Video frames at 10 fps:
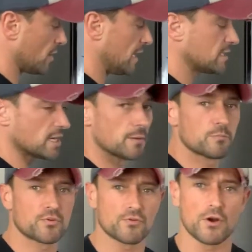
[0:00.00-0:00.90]
eating
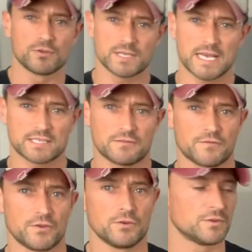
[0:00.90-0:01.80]
processed
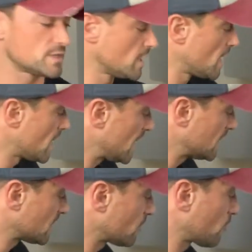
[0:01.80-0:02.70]
foods.
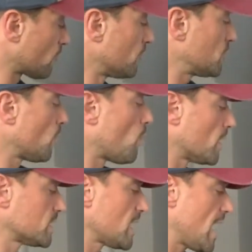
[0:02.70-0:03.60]
It's a crucial
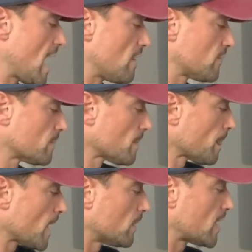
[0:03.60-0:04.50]
one to have.
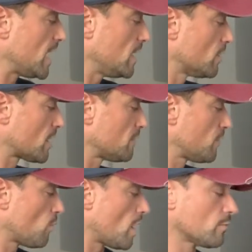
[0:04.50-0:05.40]
Okay, you're looking
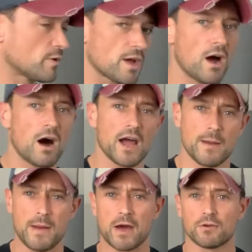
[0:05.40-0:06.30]
for one with a high
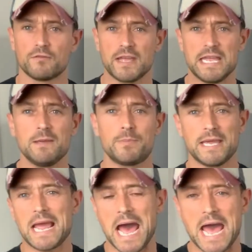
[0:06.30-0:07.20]
amount of
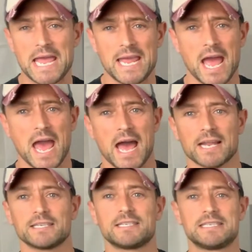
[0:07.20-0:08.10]
EPA
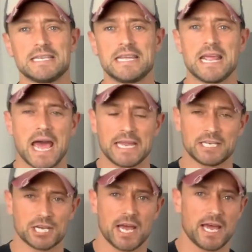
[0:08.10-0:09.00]
and
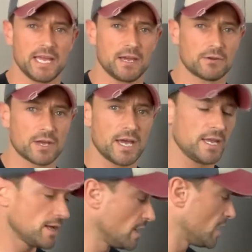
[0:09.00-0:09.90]
DHA,
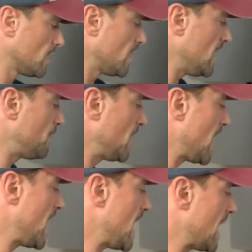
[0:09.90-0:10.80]
okay?
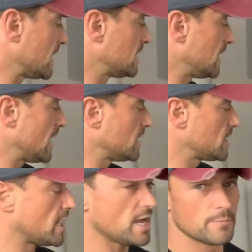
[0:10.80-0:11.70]
EPA and
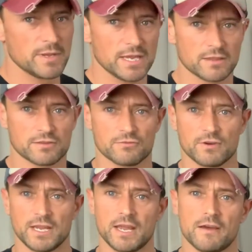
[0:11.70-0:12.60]
DHA,
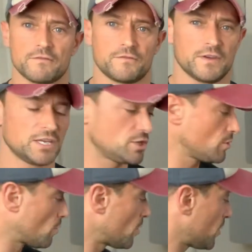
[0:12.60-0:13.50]
omega-3
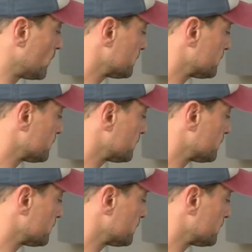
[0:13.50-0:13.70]
fish oil.